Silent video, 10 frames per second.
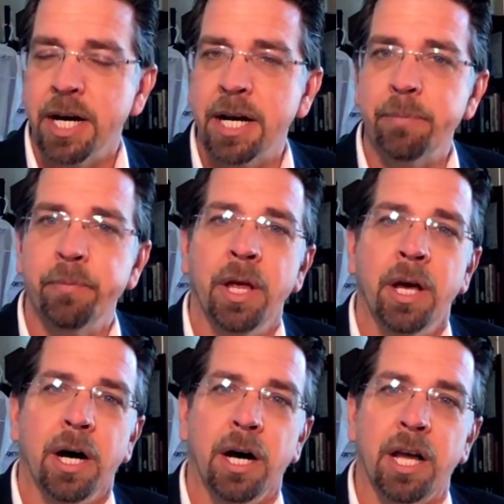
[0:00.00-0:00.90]
the time.
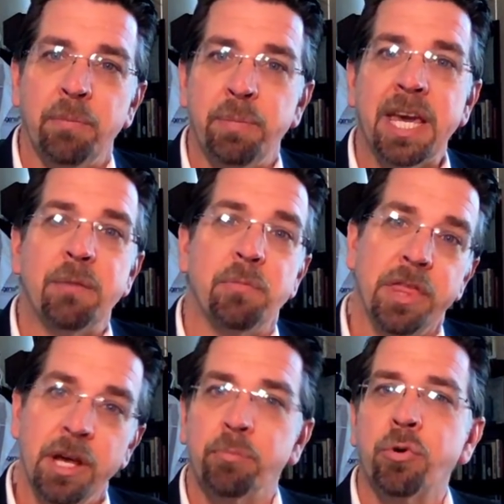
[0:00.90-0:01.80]
It
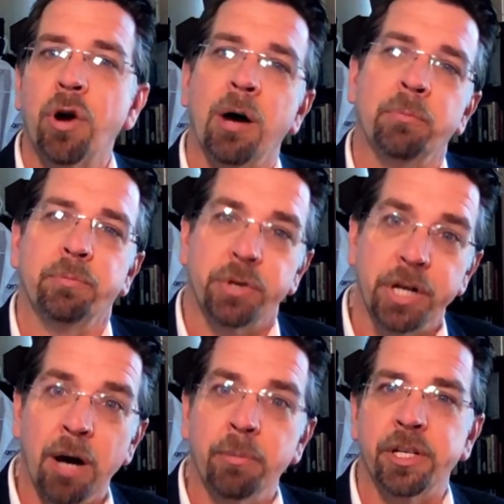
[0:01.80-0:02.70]
became the
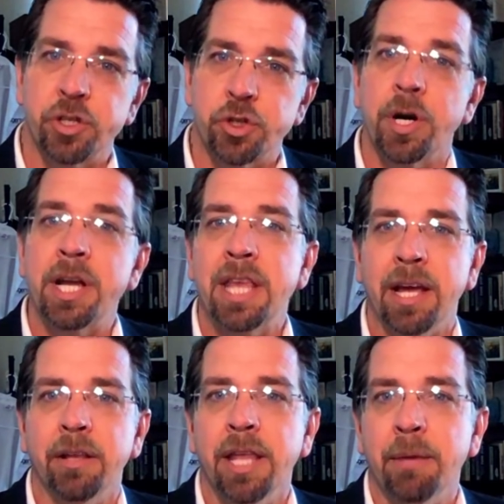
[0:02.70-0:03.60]
predominant strain
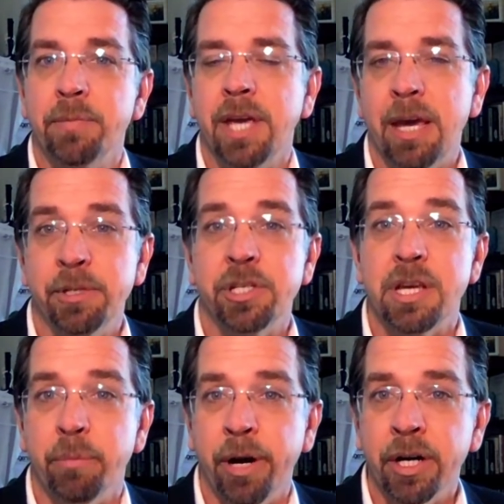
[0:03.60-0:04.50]
that came
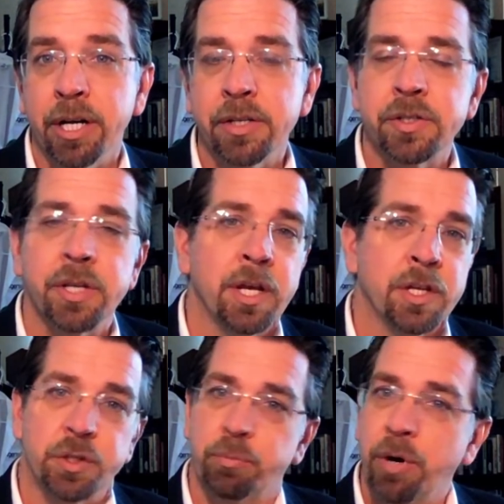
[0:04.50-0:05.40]
into the Americas,
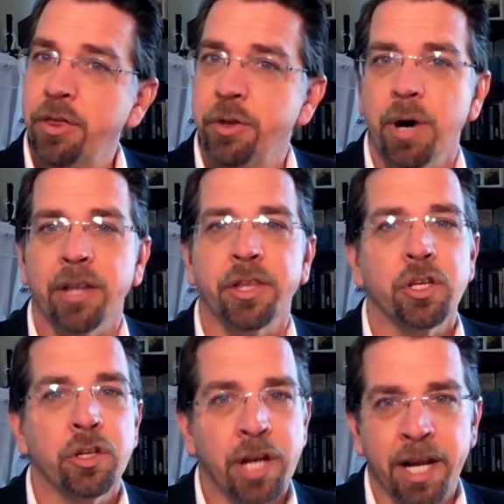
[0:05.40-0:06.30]
spread throughout
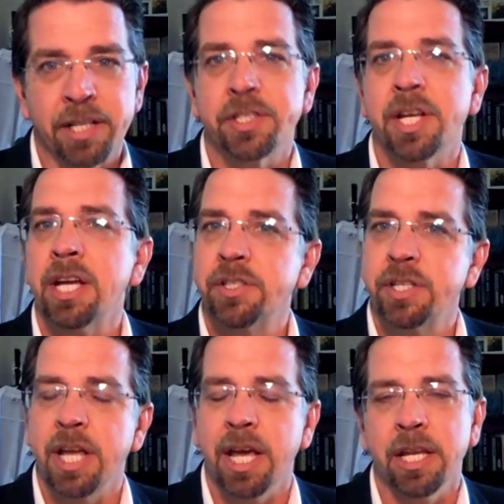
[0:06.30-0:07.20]
the United
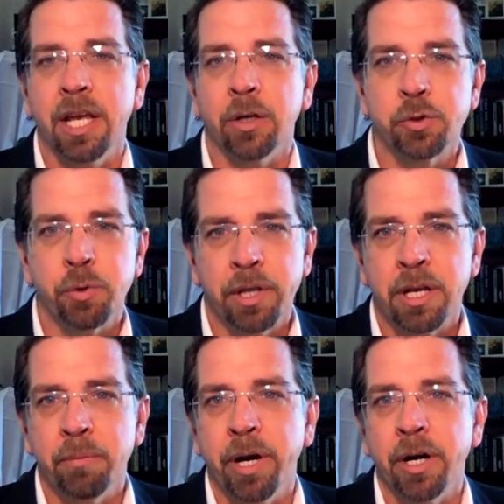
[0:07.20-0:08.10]
States and elsewhere
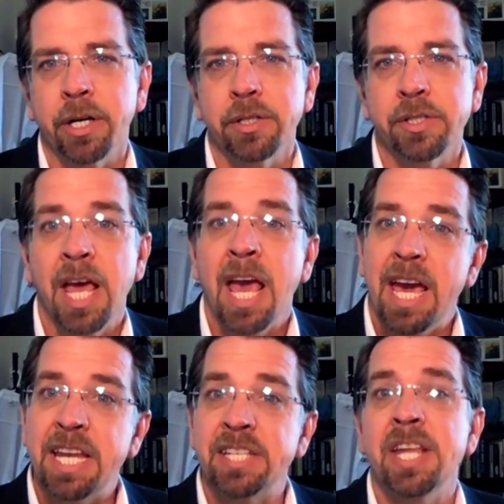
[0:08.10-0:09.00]
in the Americas,
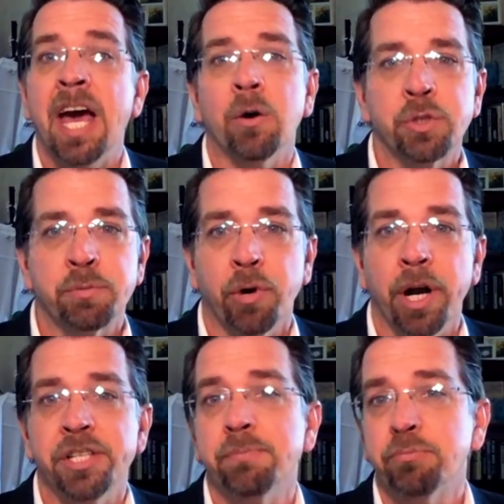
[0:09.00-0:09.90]
and is now
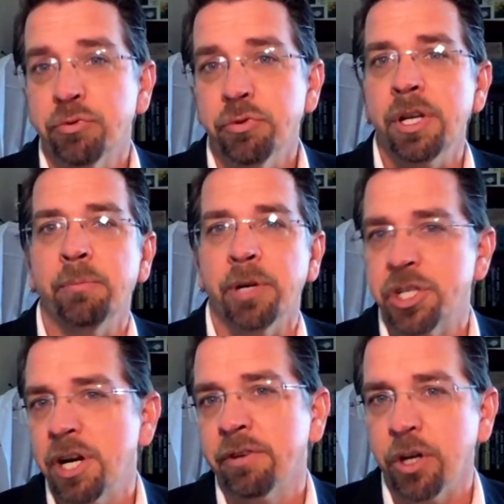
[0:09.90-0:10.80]
spread to pretty
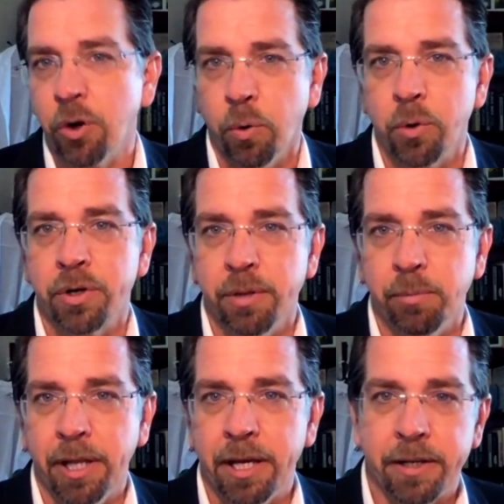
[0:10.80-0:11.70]
much every corner of
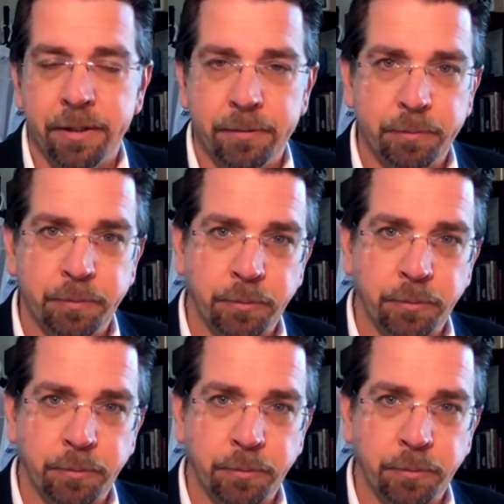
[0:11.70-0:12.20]
the planet.